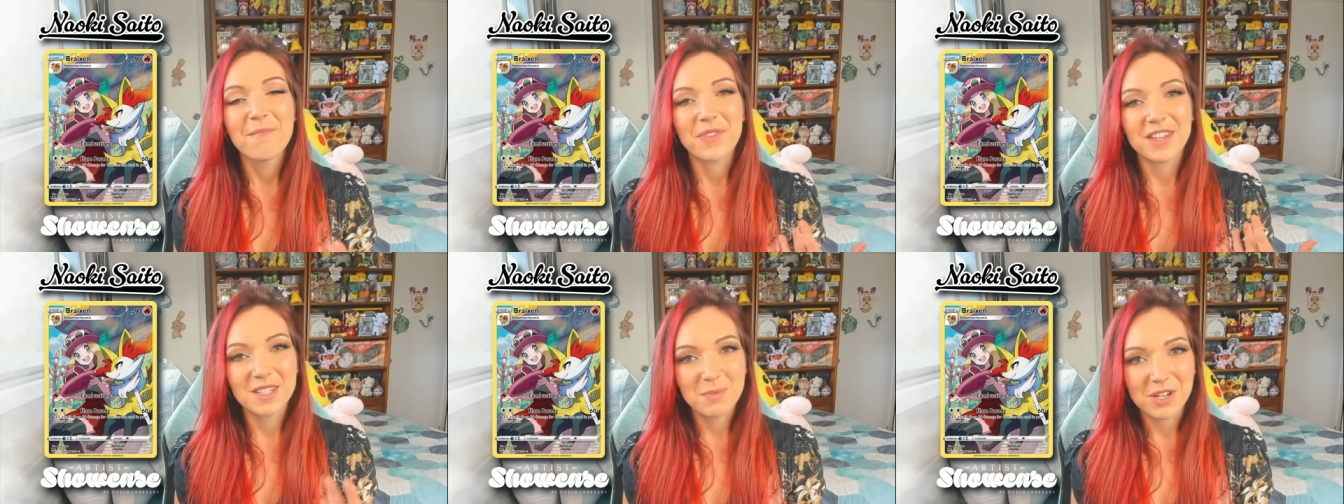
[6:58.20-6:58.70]

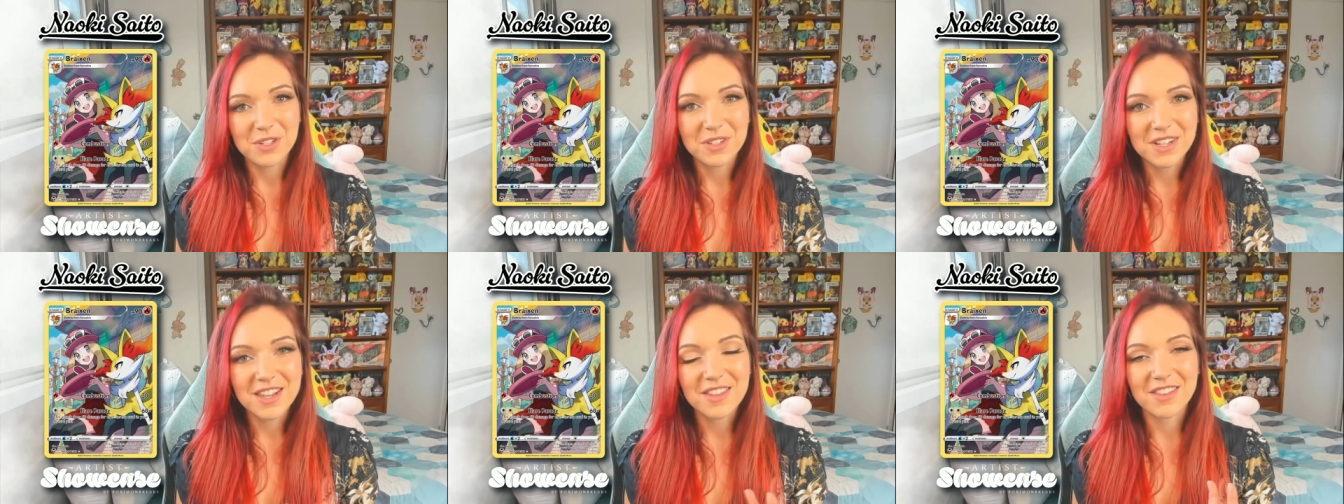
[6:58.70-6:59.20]

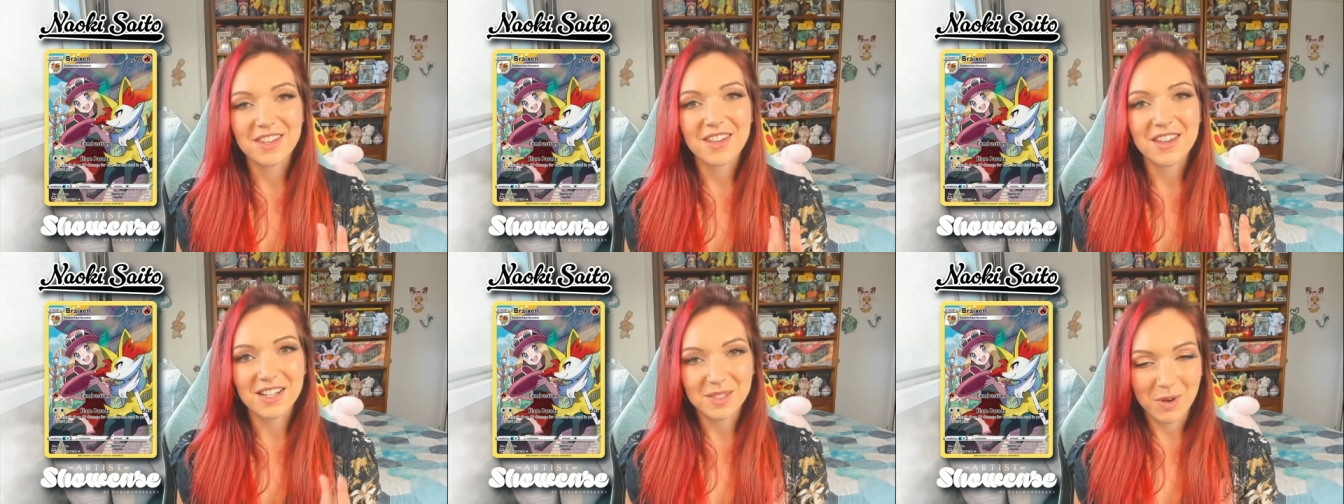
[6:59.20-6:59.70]
Especially
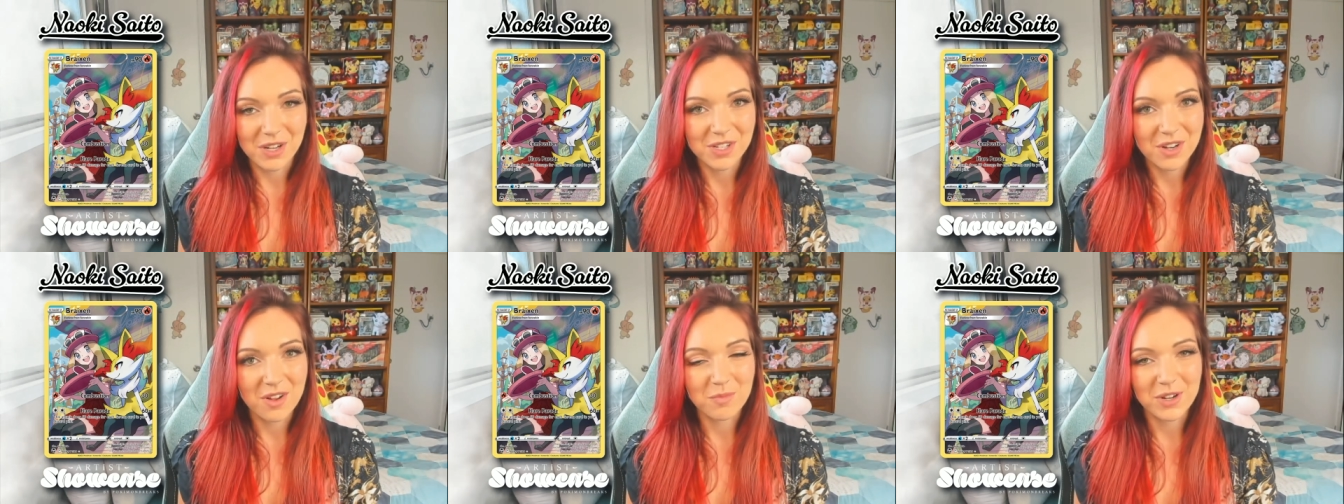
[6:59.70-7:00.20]
the
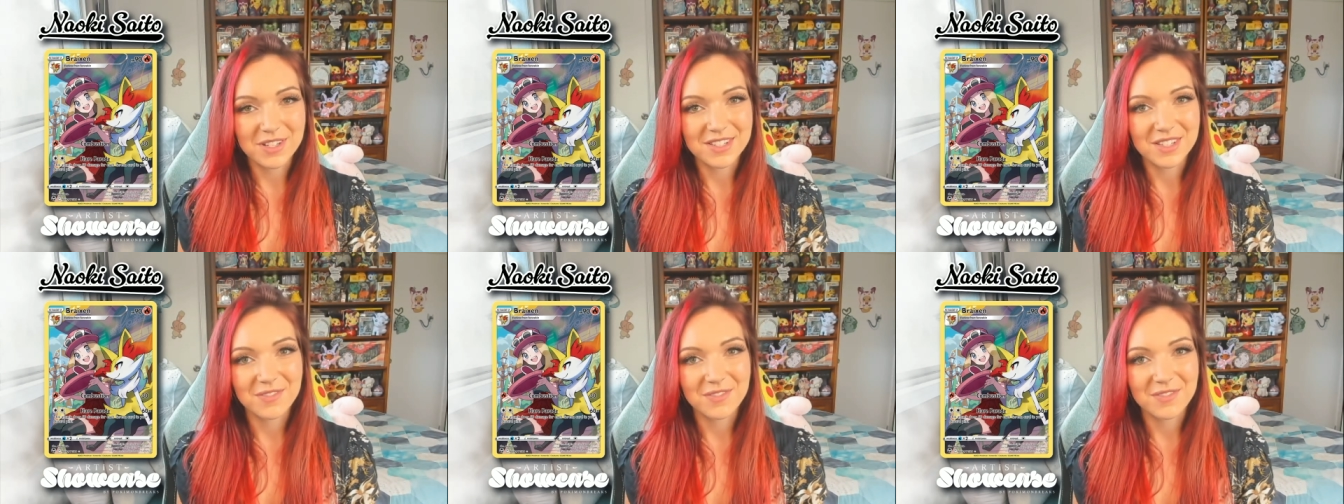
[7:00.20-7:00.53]
expression on Braixen's